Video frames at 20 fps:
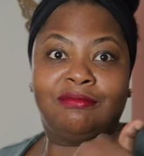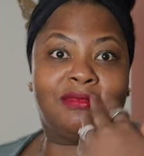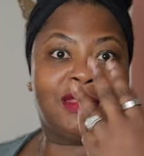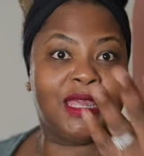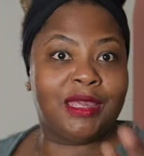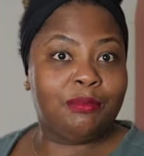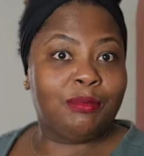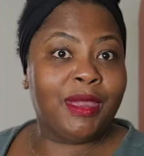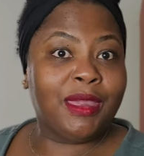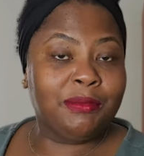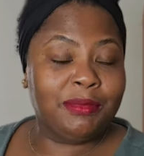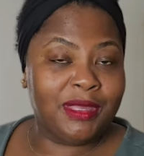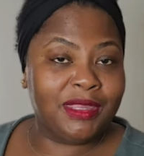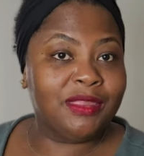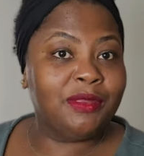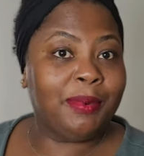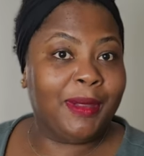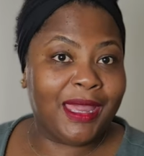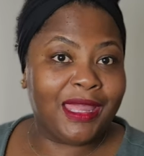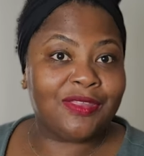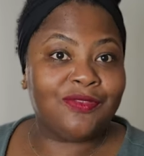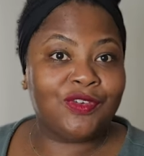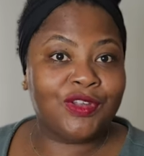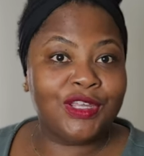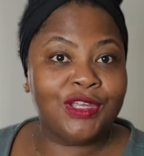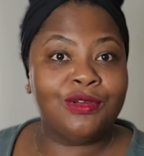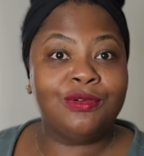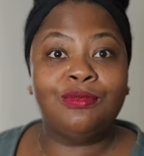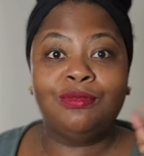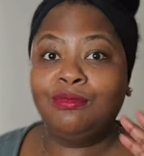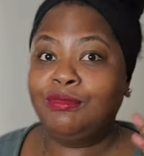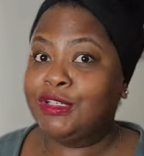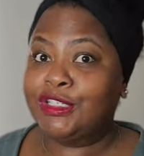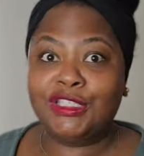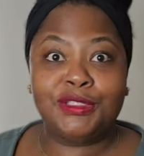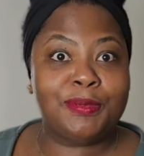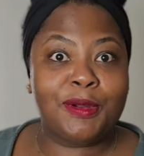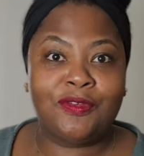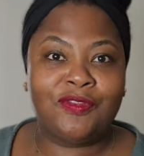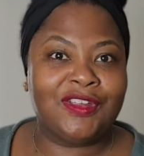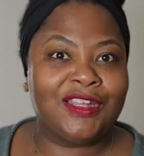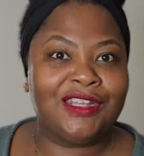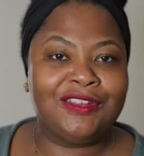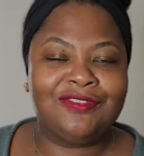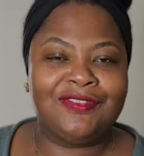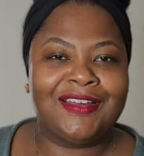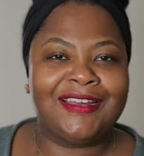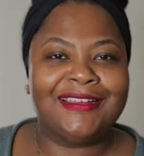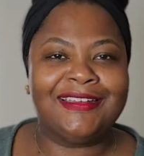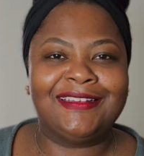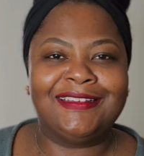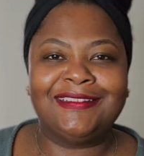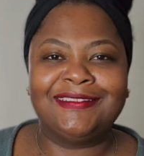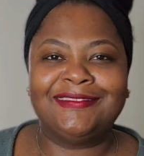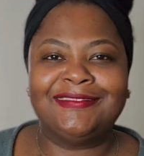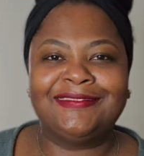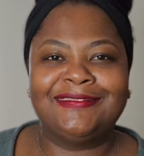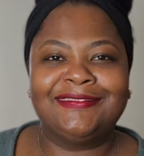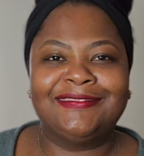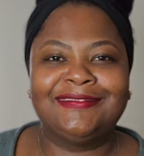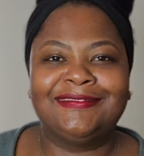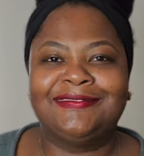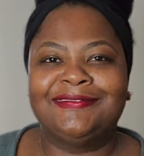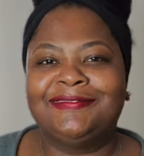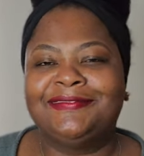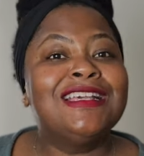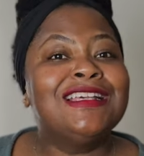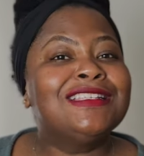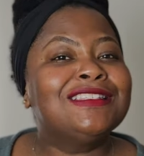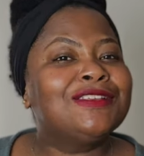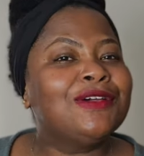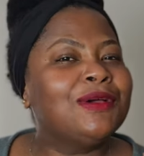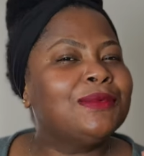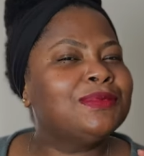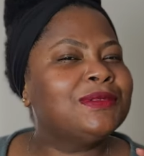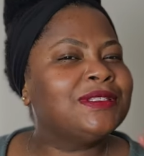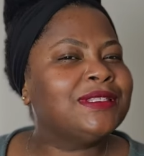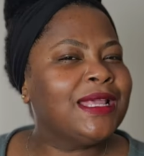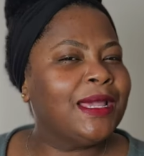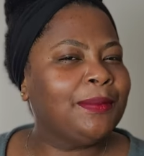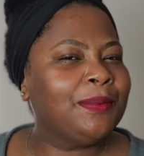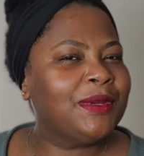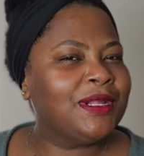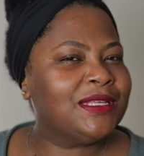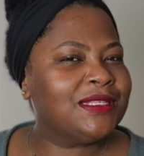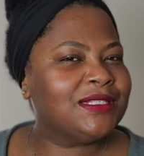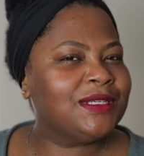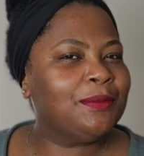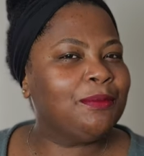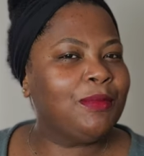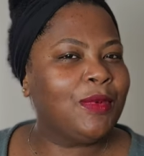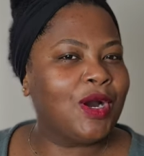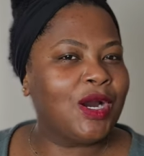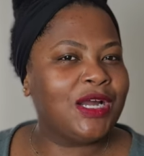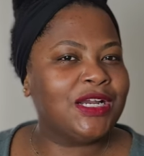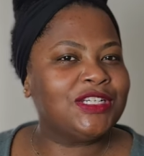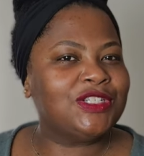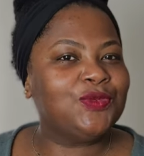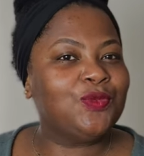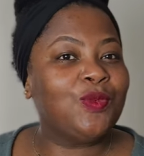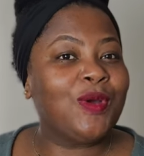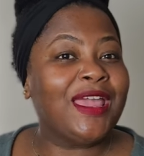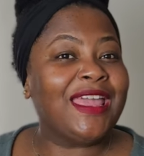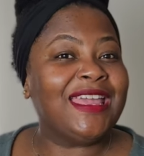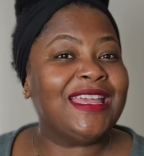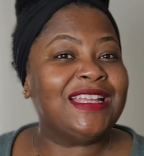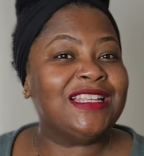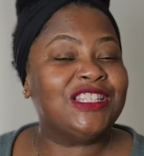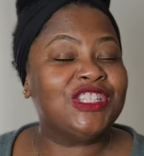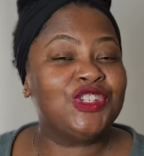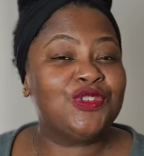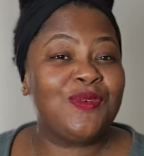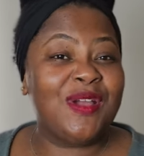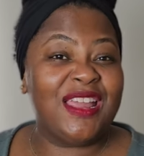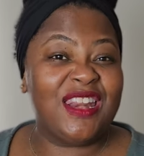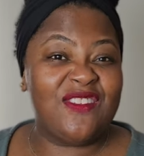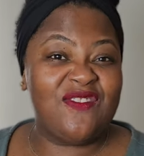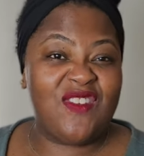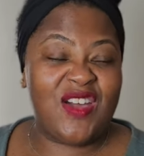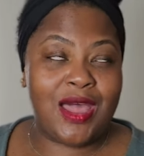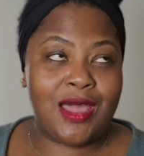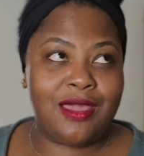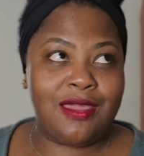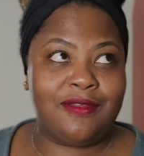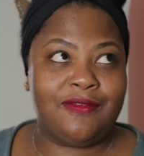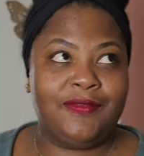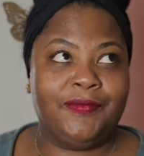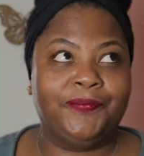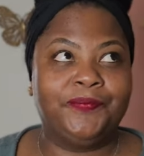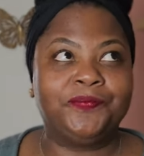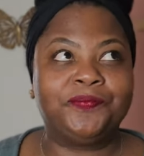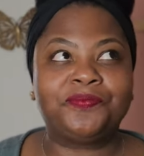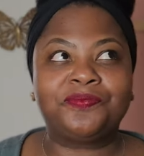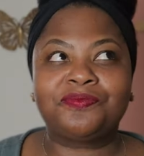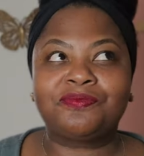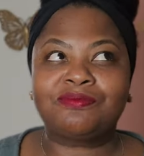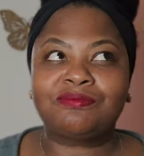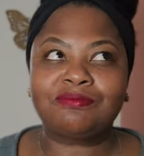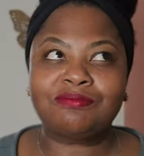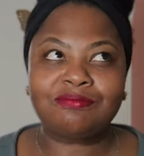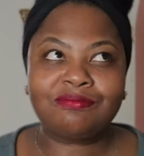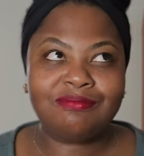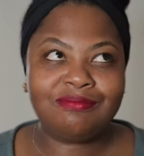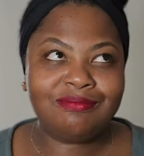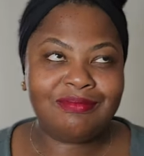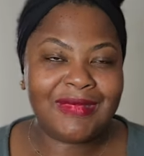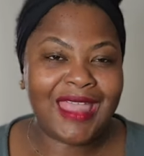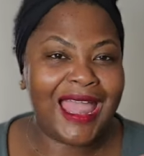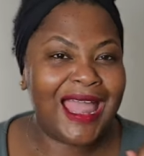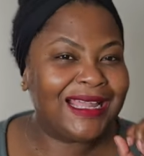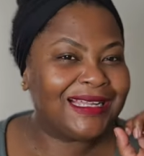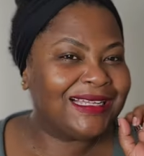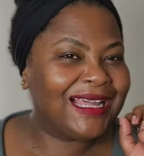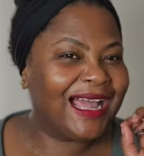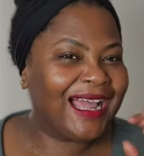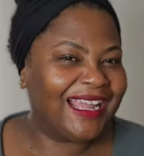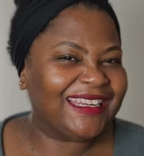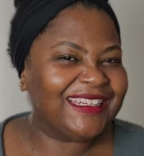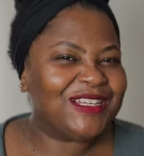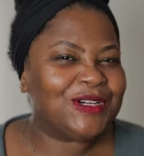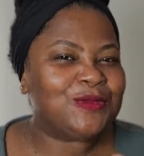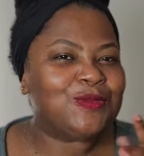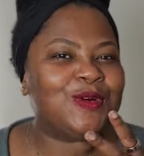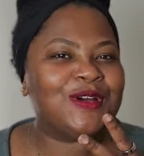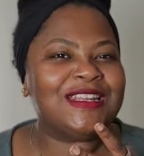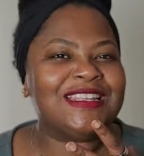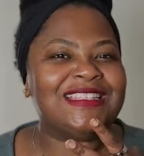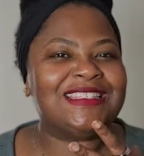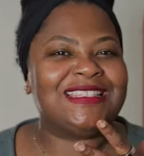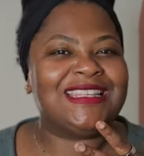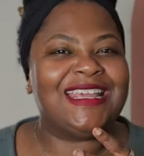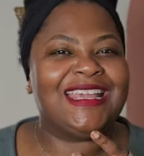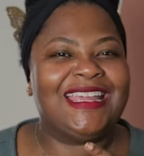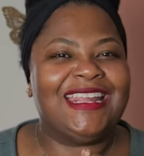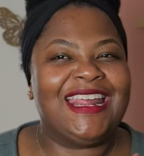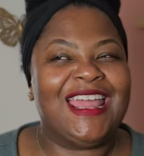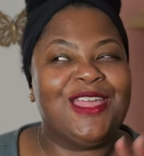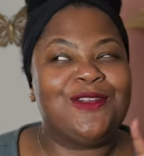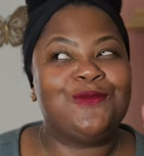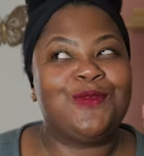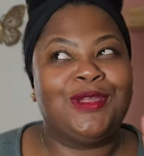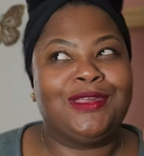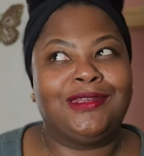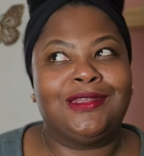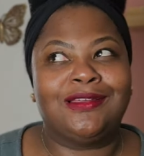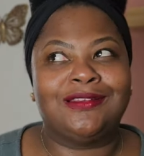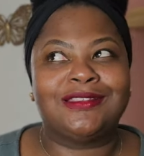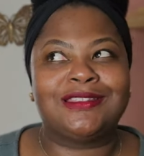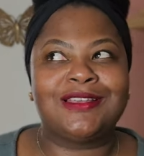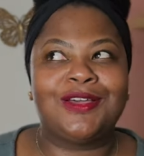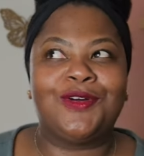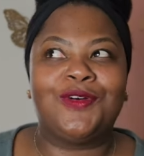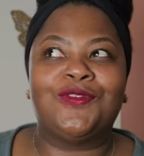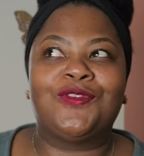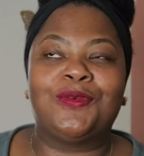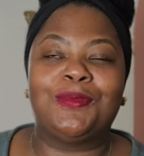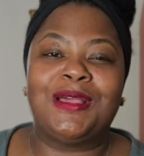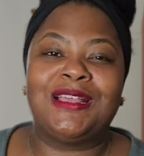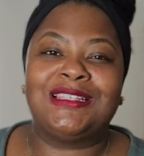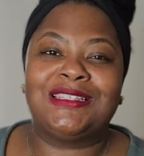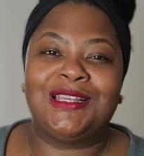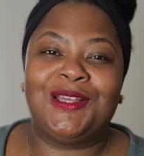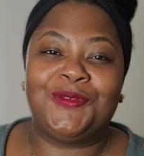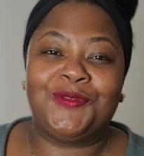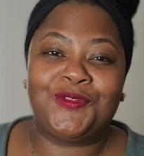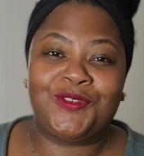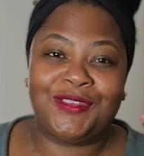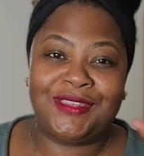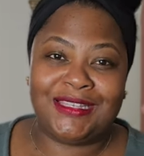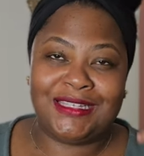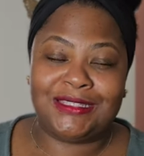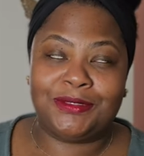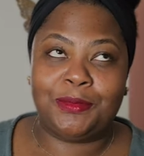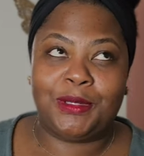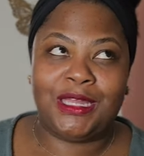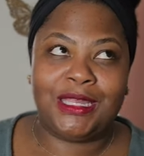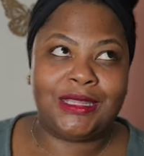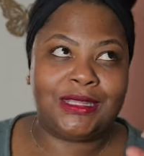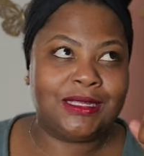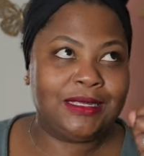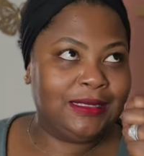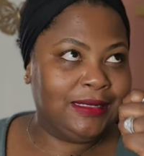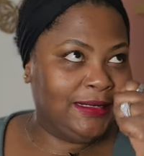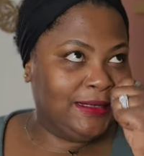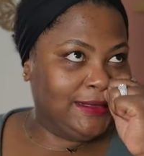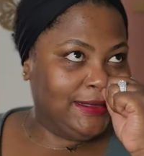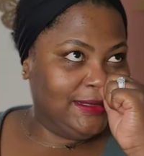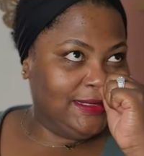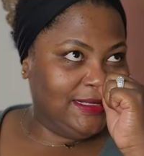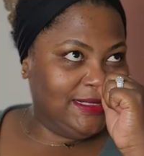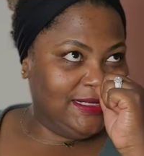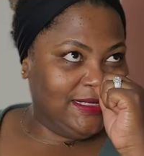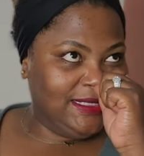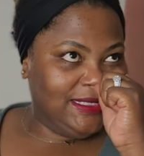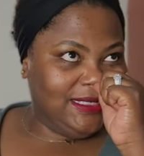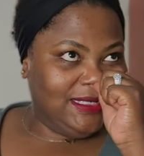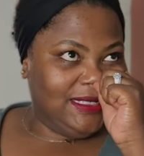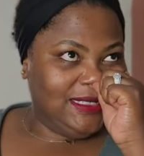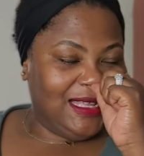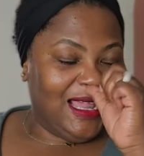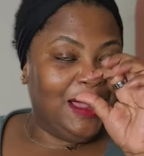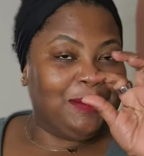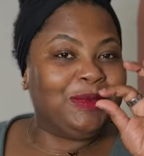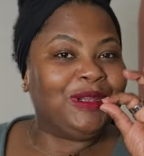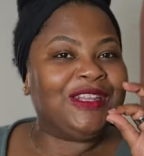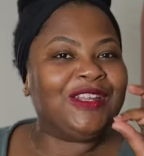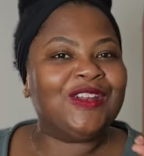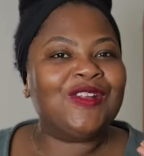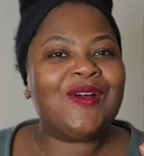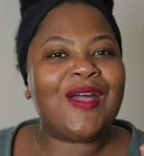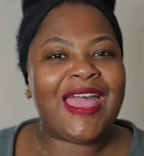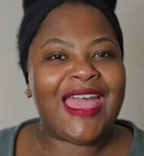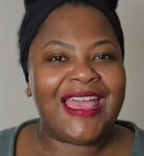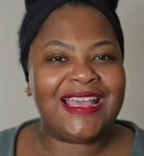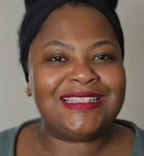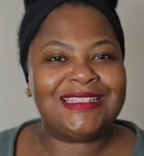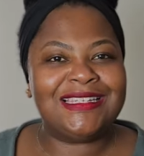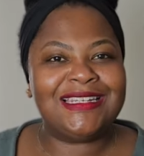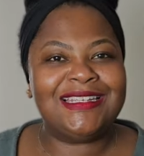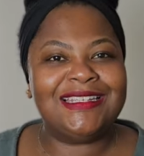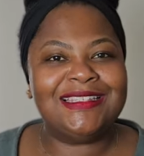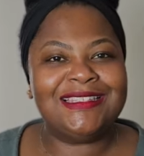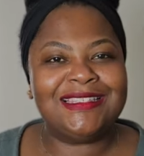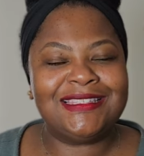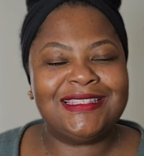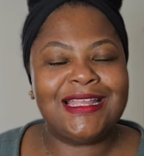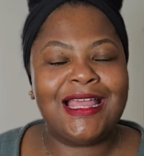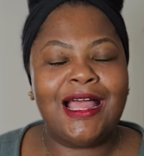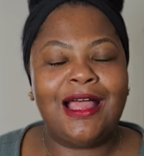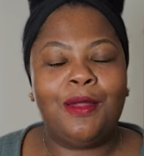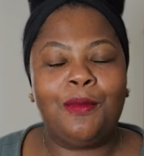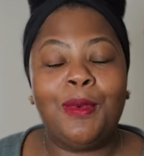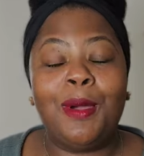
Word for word: it may be the path for you, which is perfectly fine. So I'm stepping into March weighing 285. I kind of want to set a weight loss goal for myself for this month. I'm a little hesitant